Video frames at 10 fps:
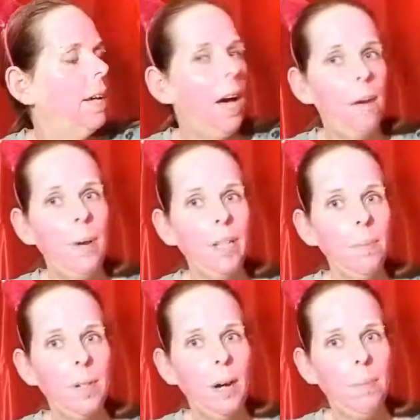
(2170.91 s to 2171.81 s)
I picked up
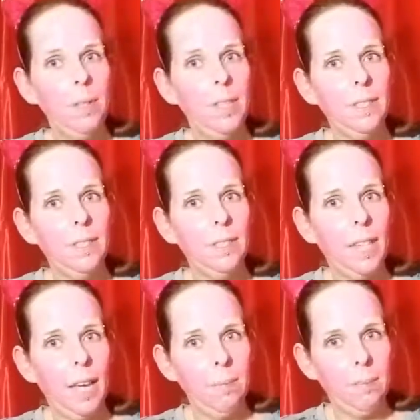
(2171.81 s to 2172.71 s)
a couple of these little
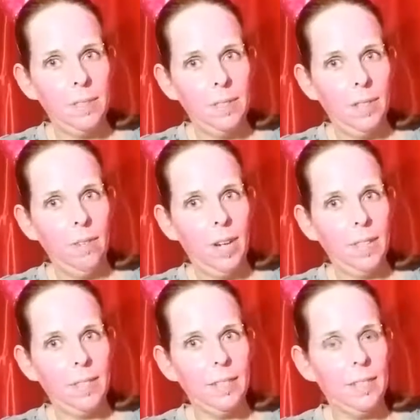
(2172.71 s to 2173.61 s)
lamps, if you guys
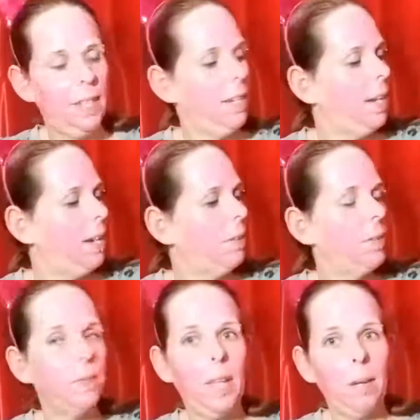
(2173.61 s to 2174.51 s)
can see it. I know
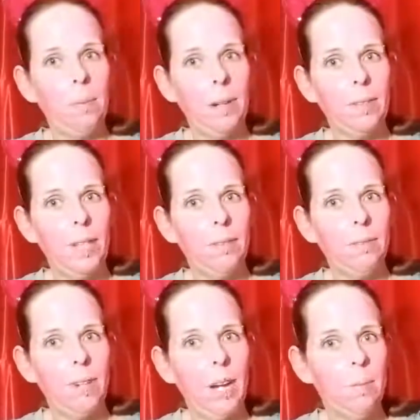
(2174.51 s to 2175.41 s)
it's like barely in
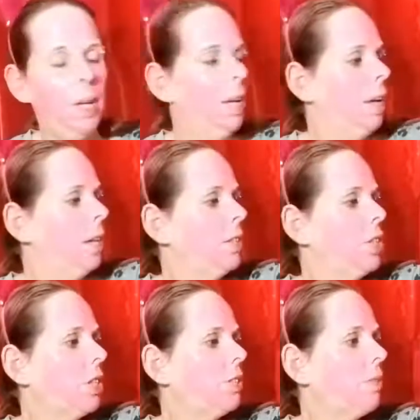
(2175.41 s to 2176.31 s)
frame.
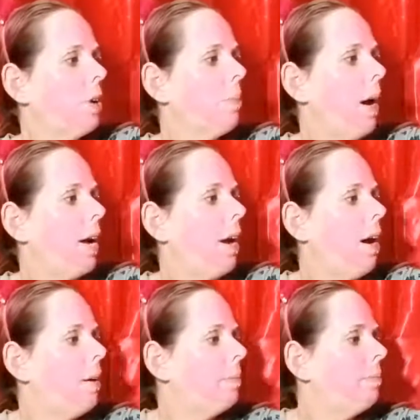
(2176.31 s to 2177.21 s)
Just for
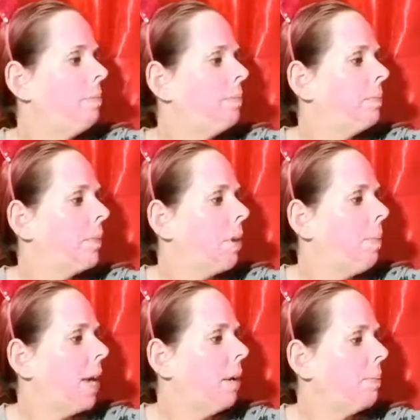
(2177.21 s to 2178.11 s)
my
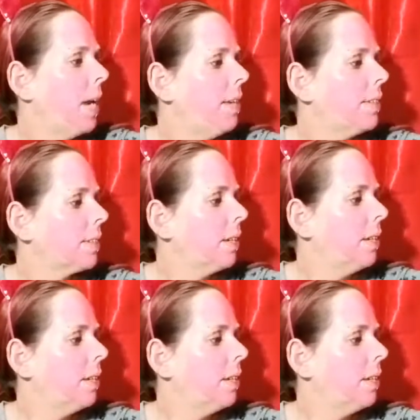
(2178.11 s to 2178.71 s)
makeup desk.